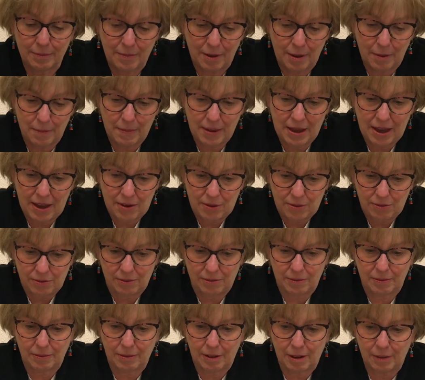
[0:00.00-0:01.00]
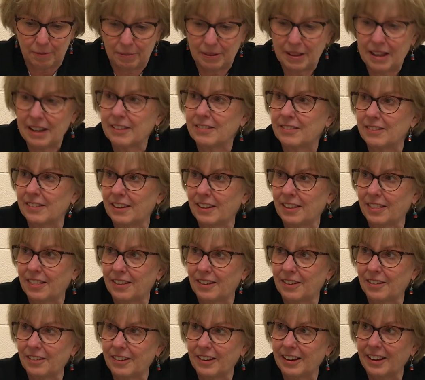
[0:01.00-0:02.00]
about complexity
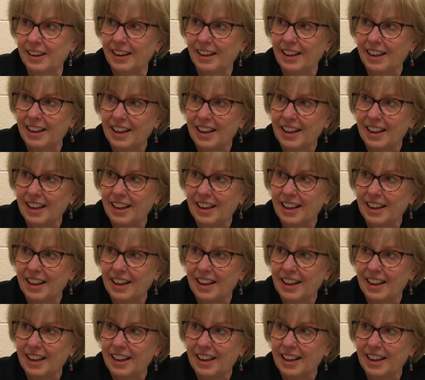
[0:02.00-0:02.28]
theory.